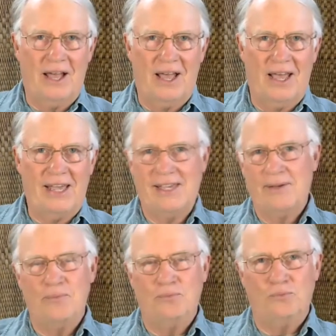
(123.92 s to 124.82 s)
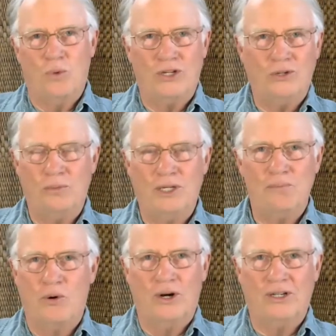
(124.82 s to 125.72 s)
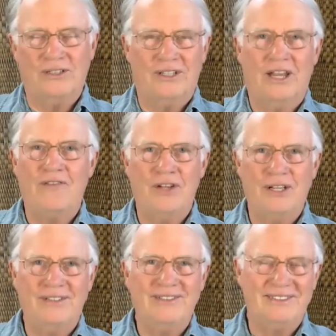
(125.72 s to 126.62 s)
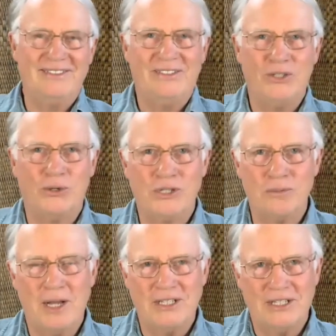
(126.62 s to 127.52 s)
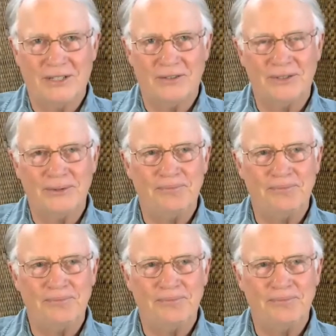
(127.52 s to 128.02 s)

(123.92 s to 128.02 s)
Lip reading: I want to be more loving towards myself.